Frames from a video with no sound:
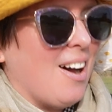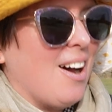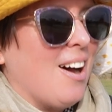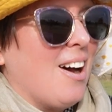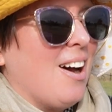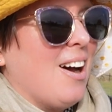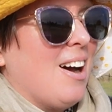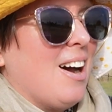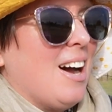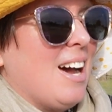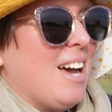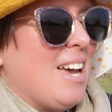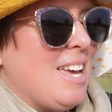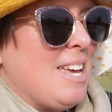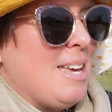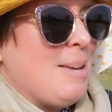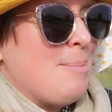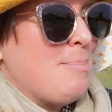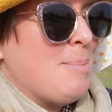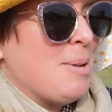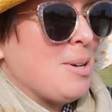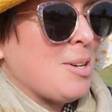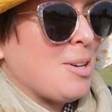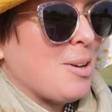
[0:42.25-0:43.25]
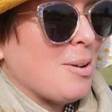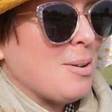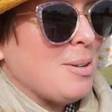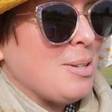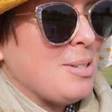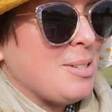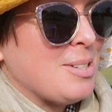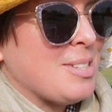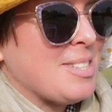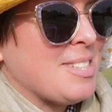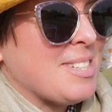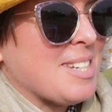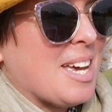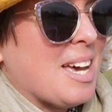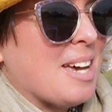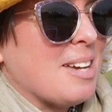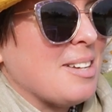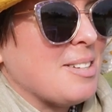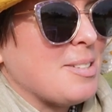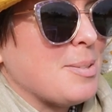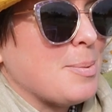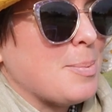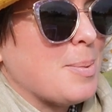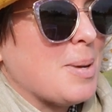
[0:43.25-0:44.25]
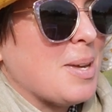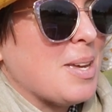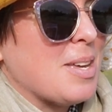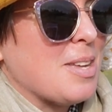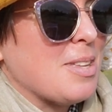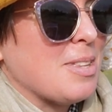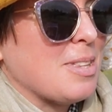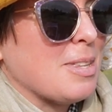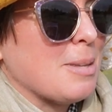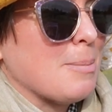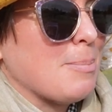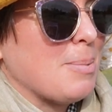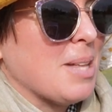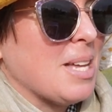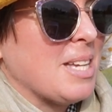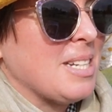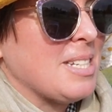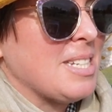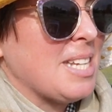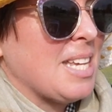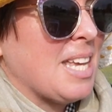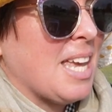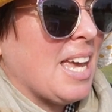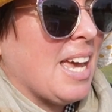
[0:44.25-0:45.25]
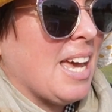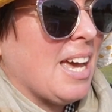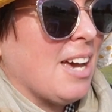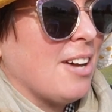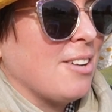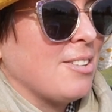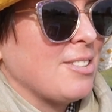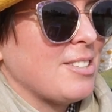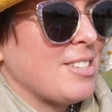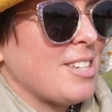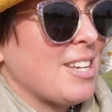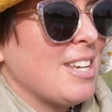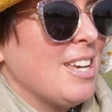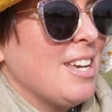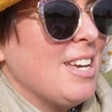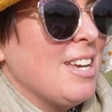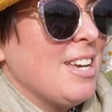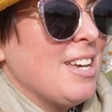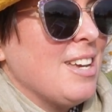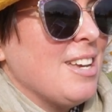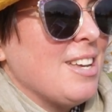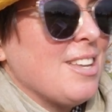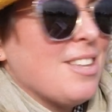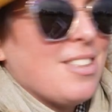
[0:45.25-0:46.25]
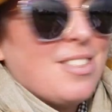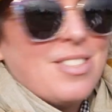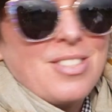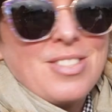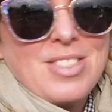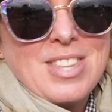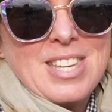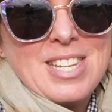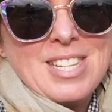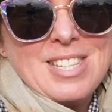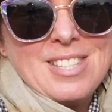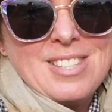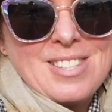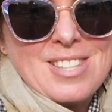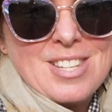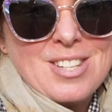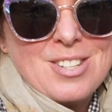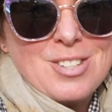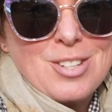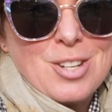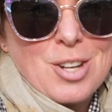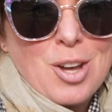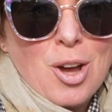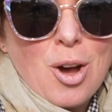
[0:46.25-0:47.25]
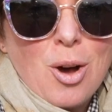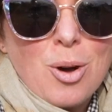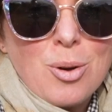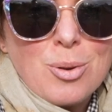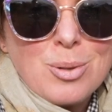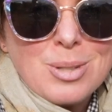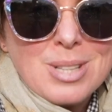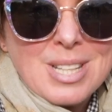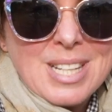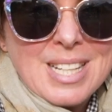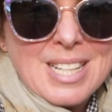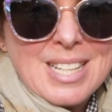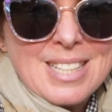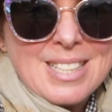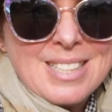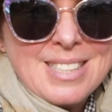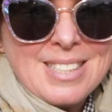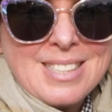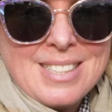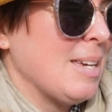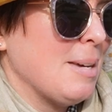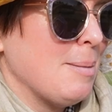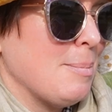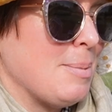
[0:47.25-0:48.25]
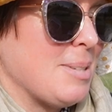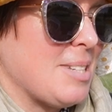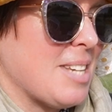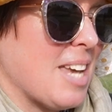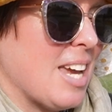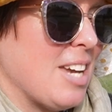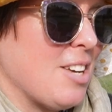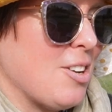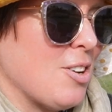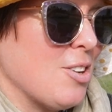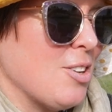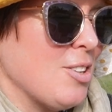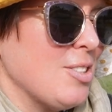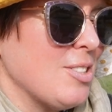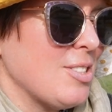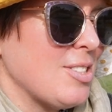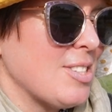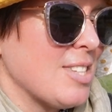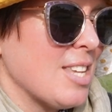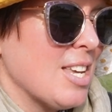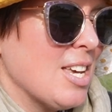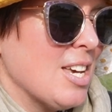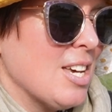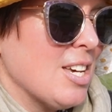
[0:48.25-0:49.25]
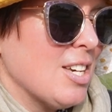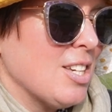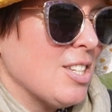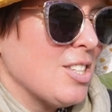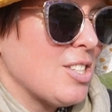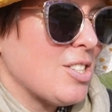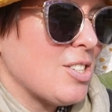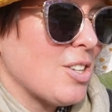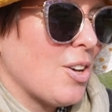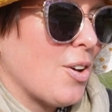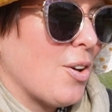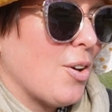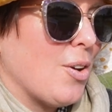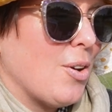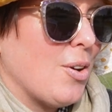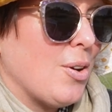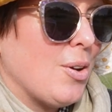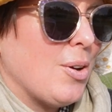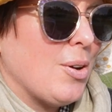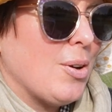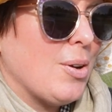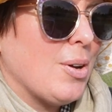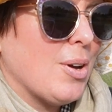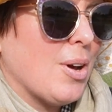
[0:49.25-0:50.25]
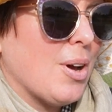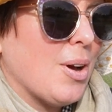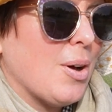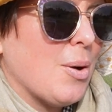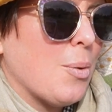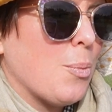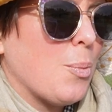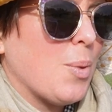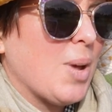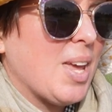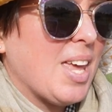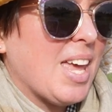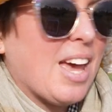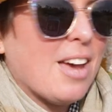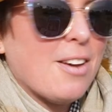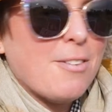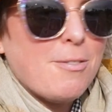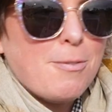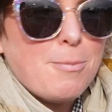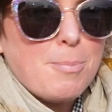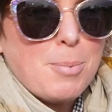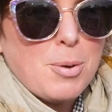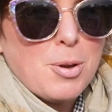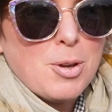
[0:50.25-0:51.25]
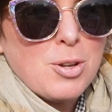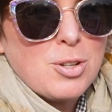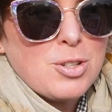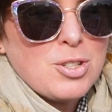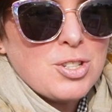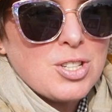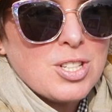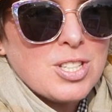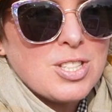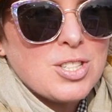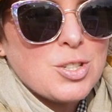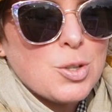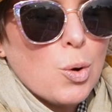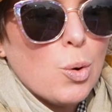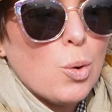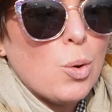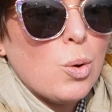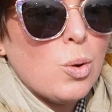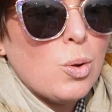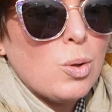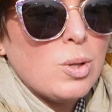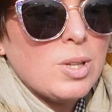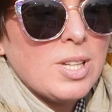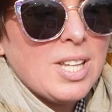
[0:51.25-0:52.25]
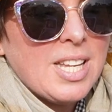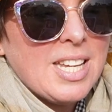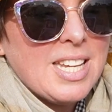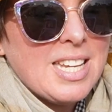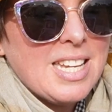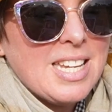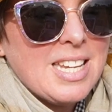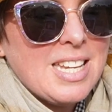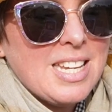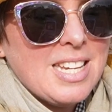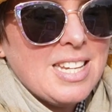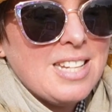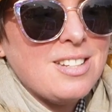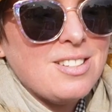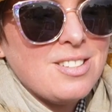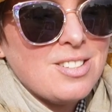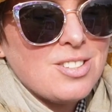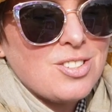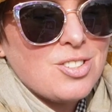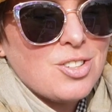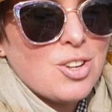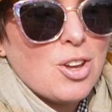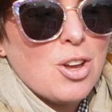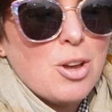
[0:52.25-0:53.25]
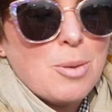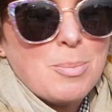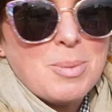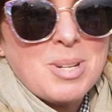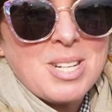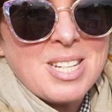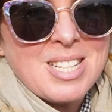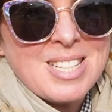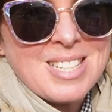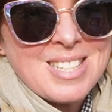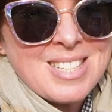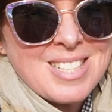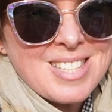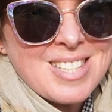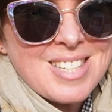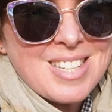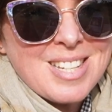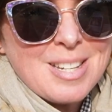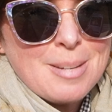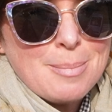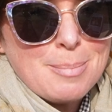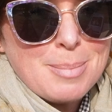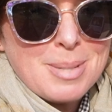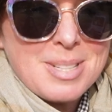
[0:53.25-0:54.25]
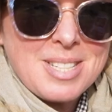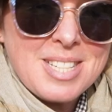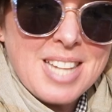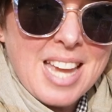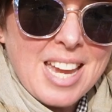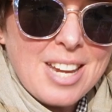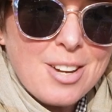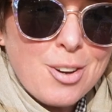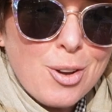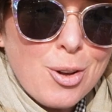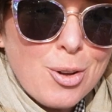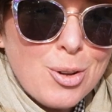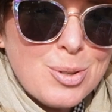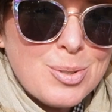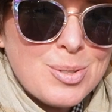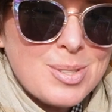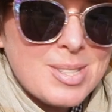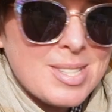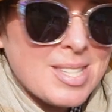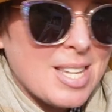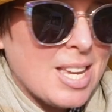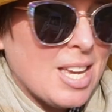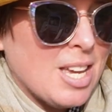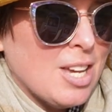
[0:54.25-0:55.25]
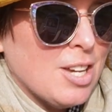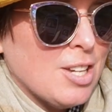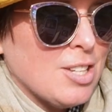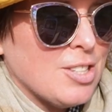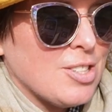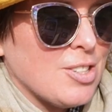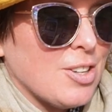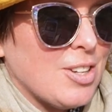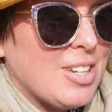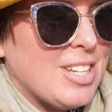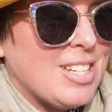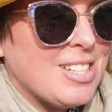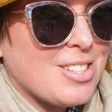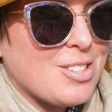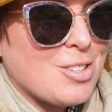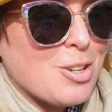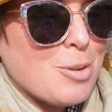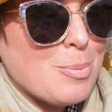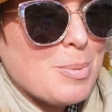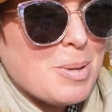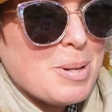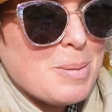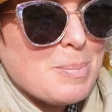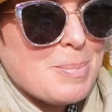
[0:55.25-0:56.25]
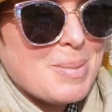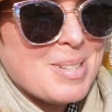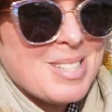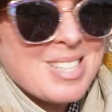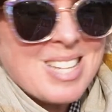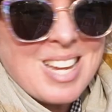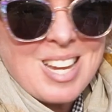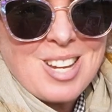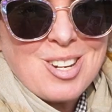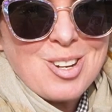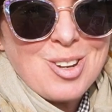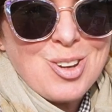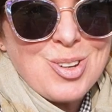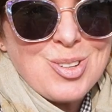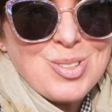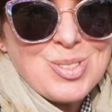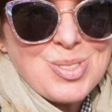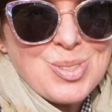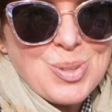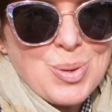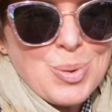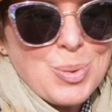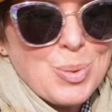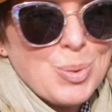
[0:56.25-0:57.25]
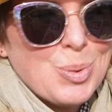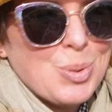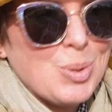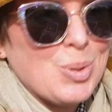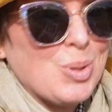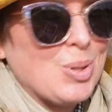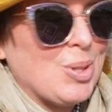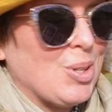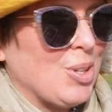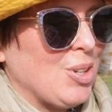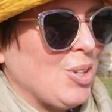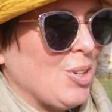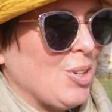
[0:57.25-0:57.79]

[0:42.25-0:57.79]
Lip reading: I'm going to start with planting out these Nicola potatoes. So we have purchased all indeterminate potatoes. So indeterminate potatoes all